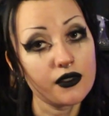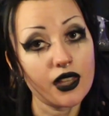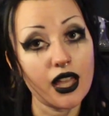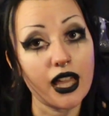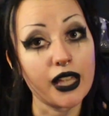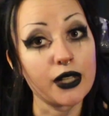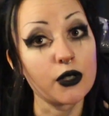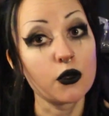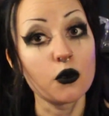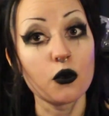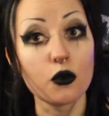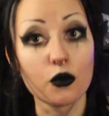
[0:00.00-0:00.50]

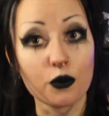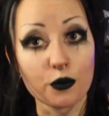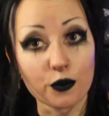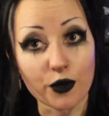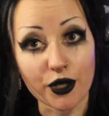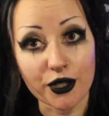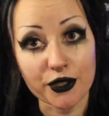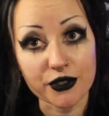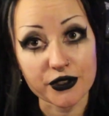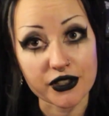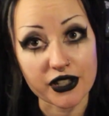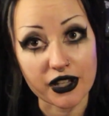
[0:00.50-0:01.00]
an
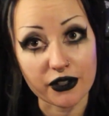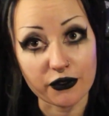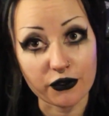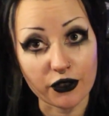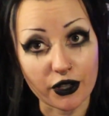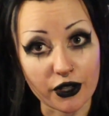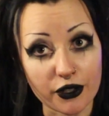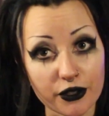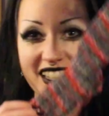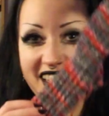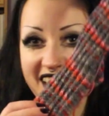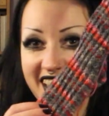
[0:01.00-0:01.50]
almost
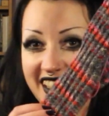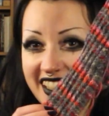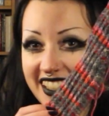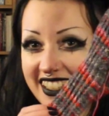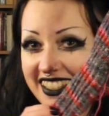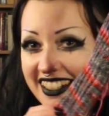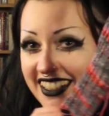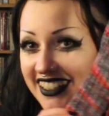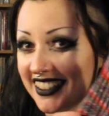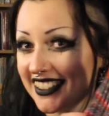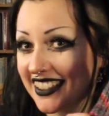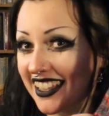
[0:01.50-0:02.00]
FO.
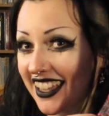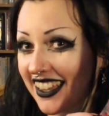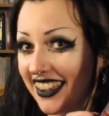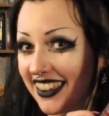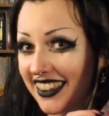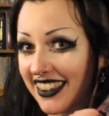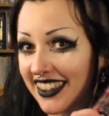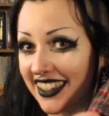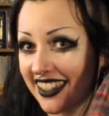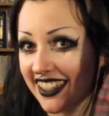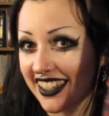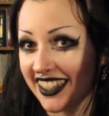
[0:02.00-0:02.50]
It is
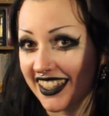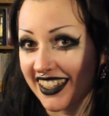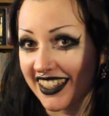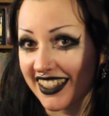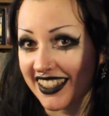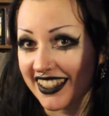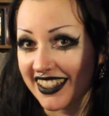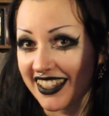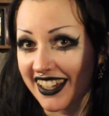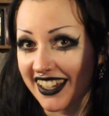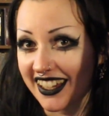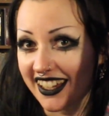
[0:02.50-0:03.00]

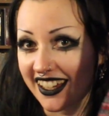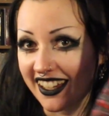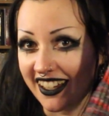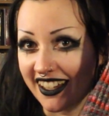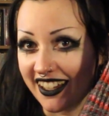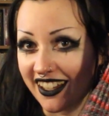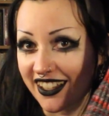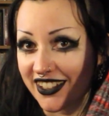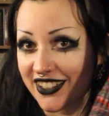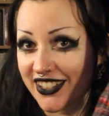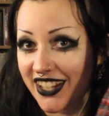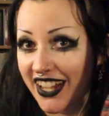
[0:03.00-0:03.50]
the
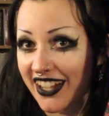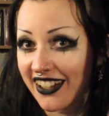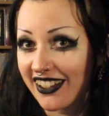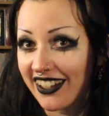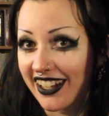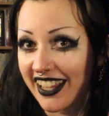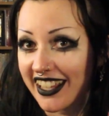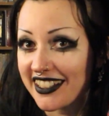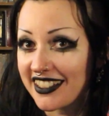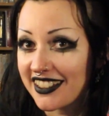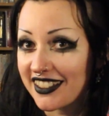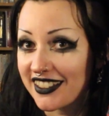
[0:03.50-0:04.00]

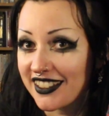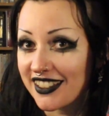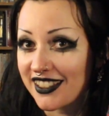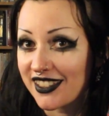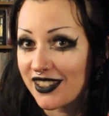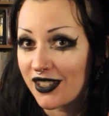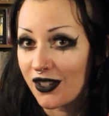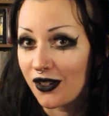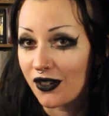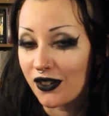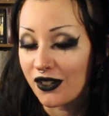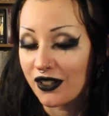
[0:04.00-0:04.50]
Jacque-Ô-Lanterne
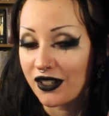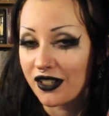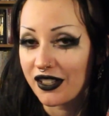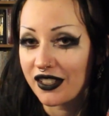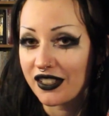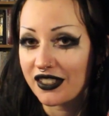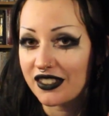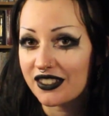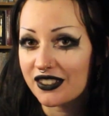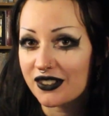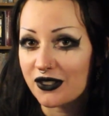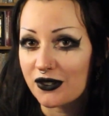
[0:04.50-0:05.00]
sock,
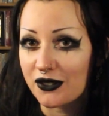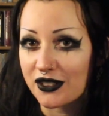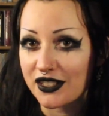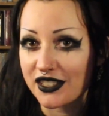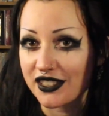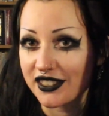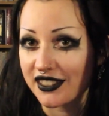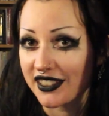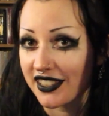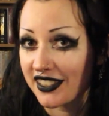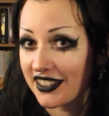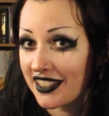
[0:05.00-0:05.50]
which
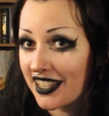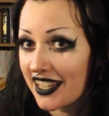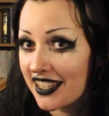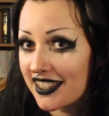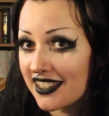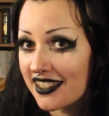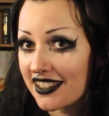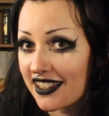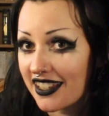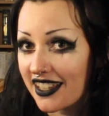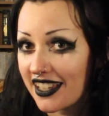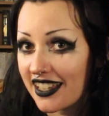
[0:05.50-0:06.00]
is a
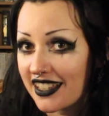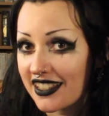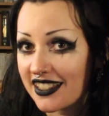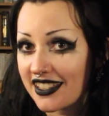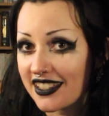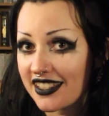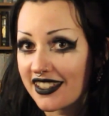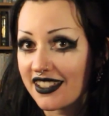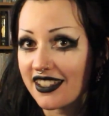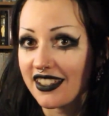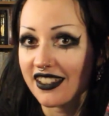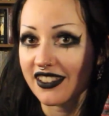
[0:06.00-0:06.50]
test
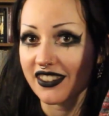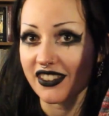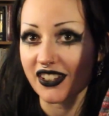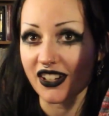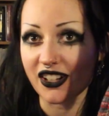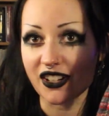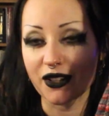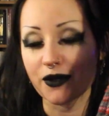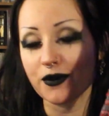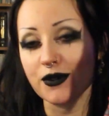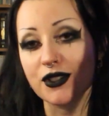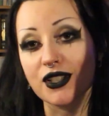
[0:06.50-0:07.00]
knit that
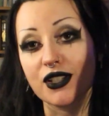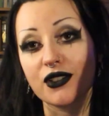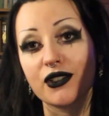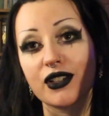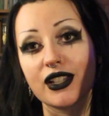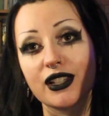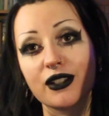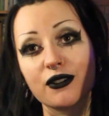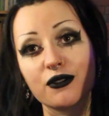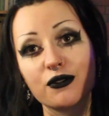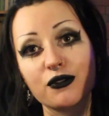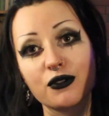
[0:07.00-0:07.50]
I'm
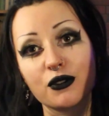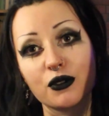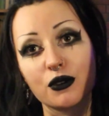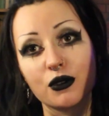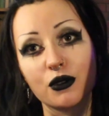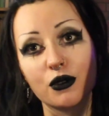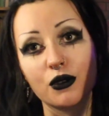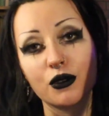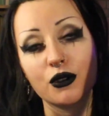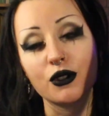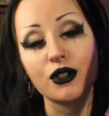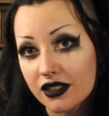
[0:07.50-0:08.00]
doing
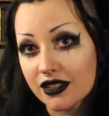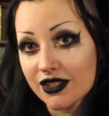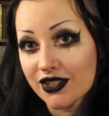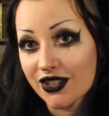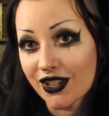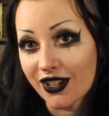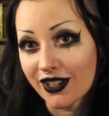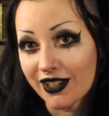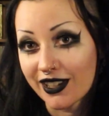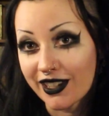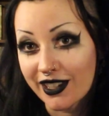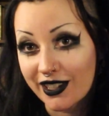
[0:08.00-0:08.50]
for
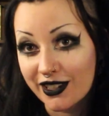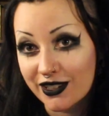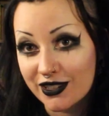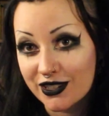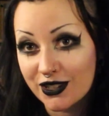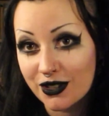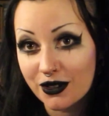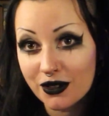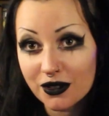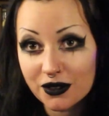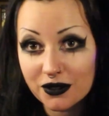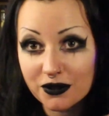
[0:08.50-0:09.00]

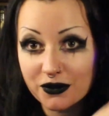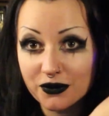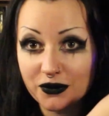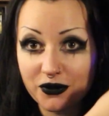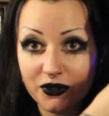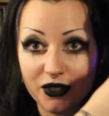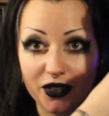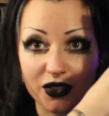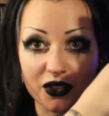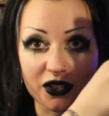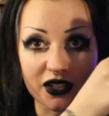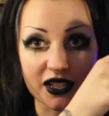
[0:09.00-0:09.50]
CharleeCouture
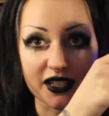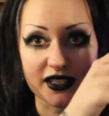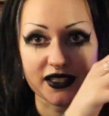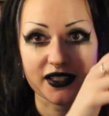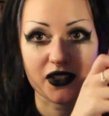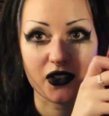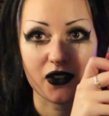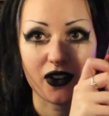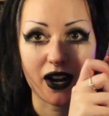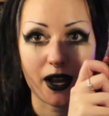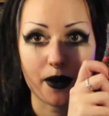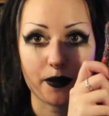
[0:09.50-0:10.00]
on
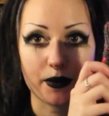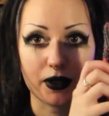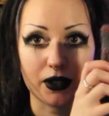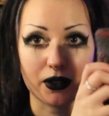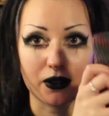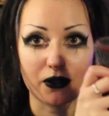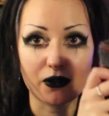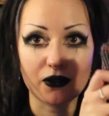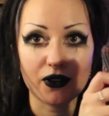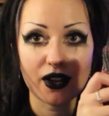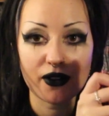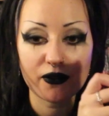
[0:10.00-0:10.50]
Instagram and
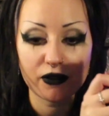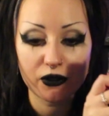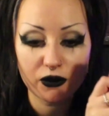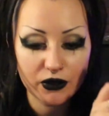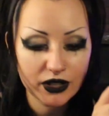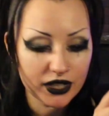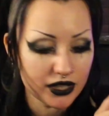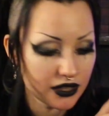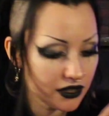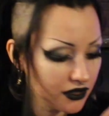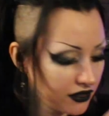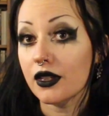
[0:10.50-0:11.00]
on
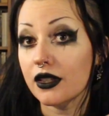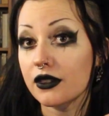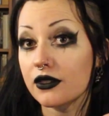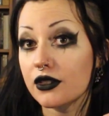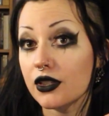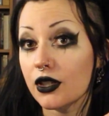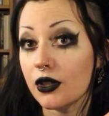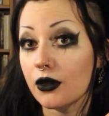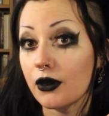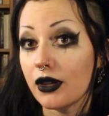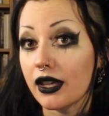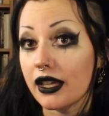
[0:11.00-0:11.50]
Ravelry. I'm
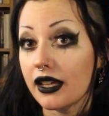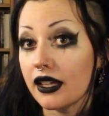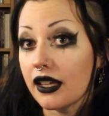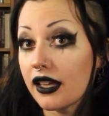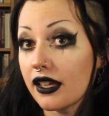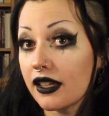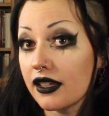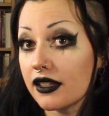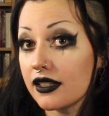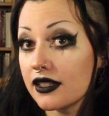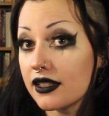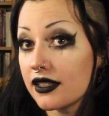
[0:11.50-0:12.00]
doing
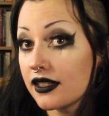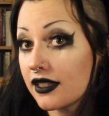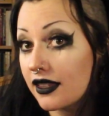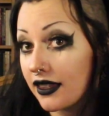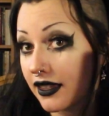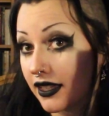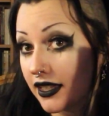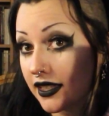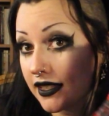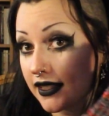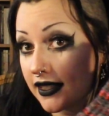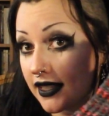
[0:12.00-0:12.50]

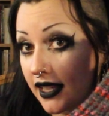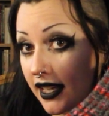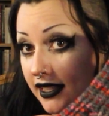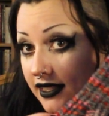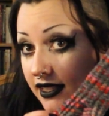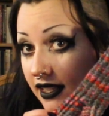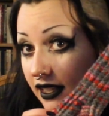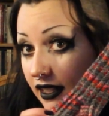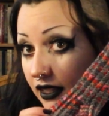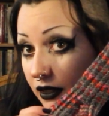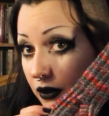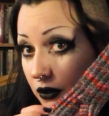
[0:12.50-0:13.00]
this
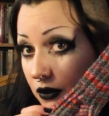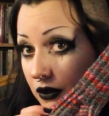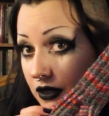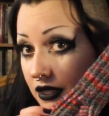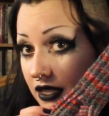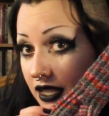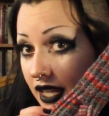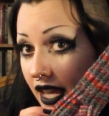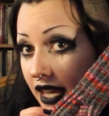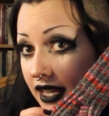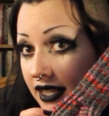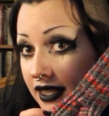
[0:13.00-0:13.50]
as a little
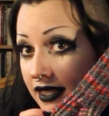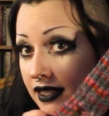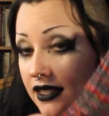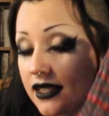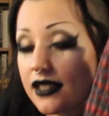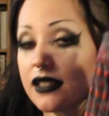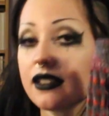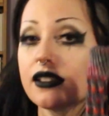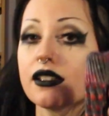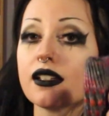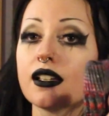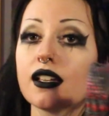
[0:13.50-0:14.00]
test,